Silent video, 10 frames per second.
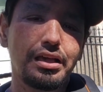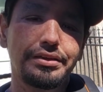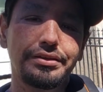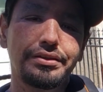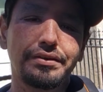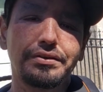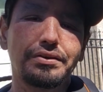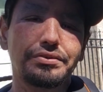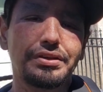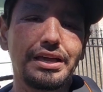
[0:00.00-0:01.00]
You know,
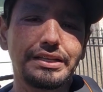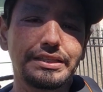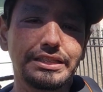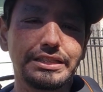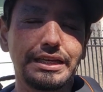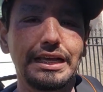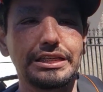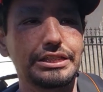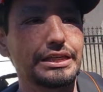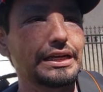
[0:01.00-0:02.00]
go to any
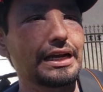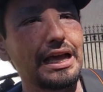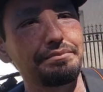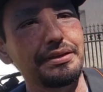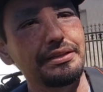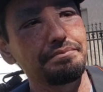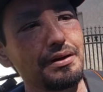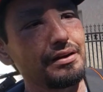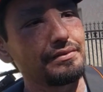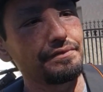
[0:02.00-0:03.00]
destination, climb any
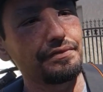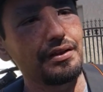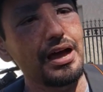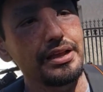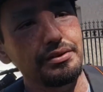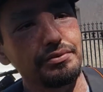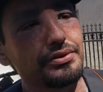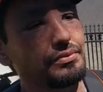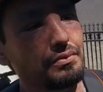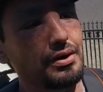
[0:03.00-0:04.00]
mountain, fly anywhere
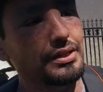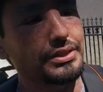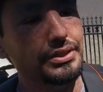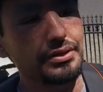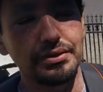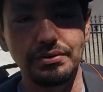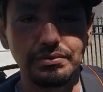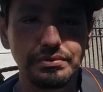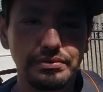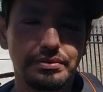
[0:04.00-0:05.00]
you wanted to
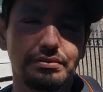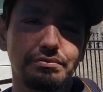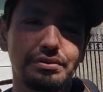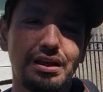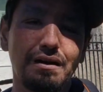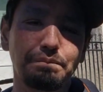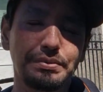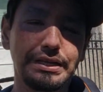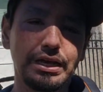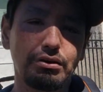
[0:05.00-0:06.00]
go without
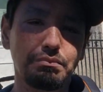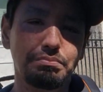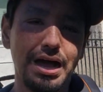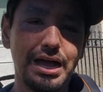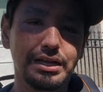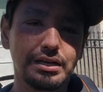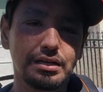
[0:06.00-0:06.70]
being held back,